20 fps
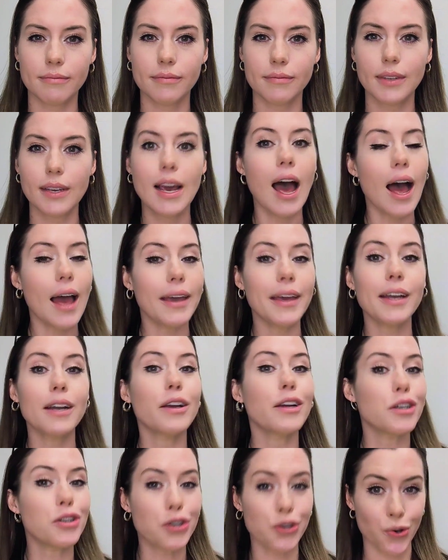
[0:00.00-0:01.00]
I can
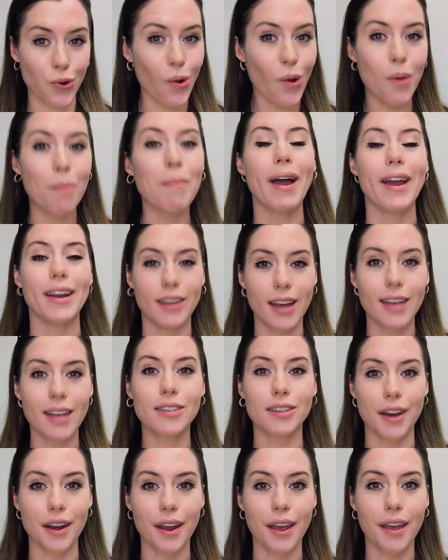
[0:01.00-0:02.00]
control my
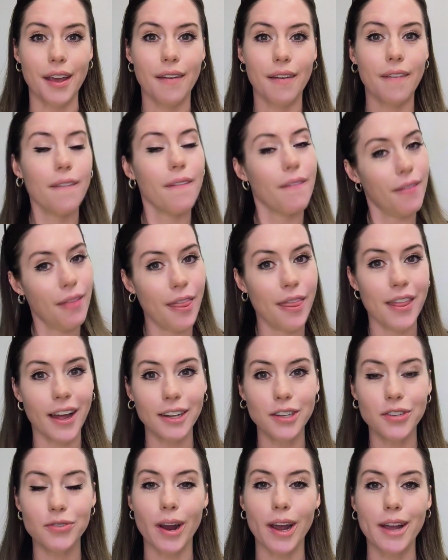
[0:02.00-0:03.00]
destiny. That's
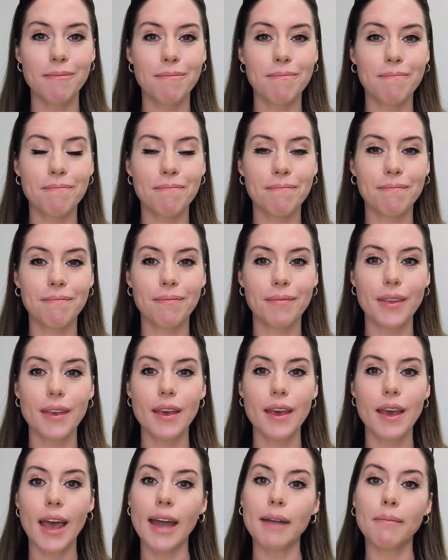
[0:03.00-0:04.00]
right.
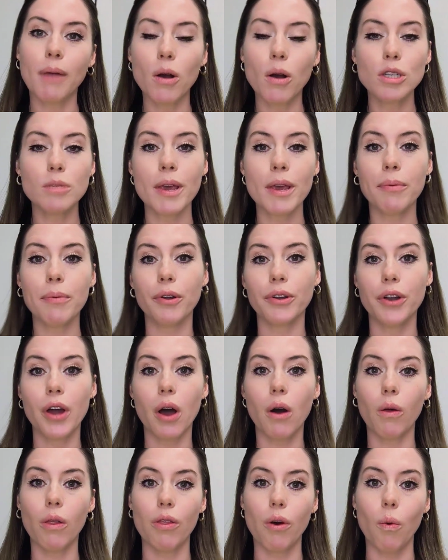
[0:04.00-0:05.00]
And most people
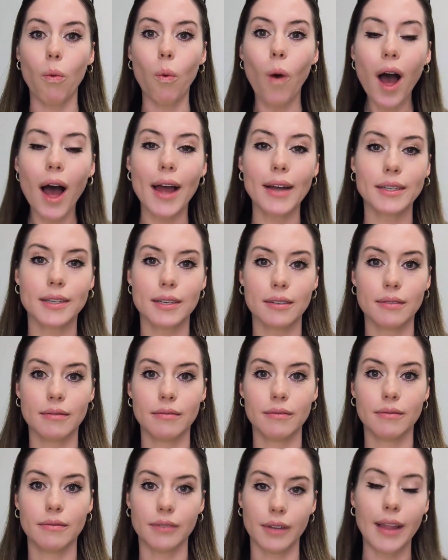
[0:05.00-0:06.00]
know the what,
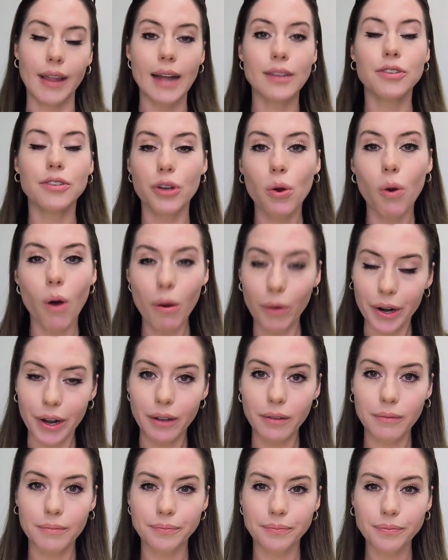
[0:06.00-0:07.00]
and that's the quota,
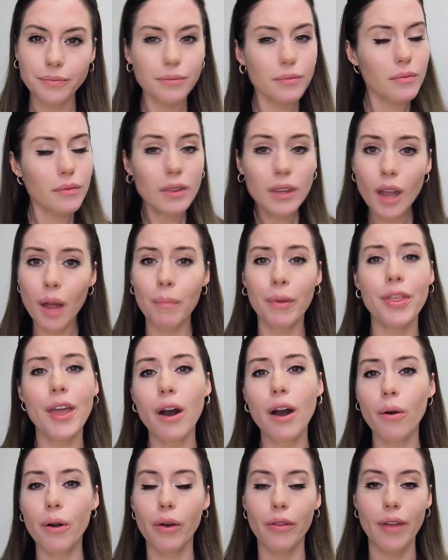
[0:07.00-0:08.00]
but they
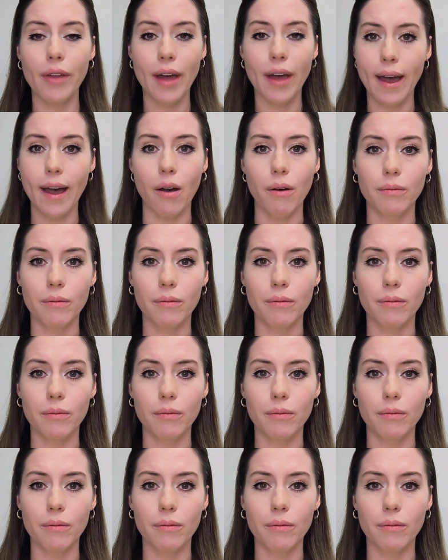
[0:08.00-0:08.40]
don't know the how.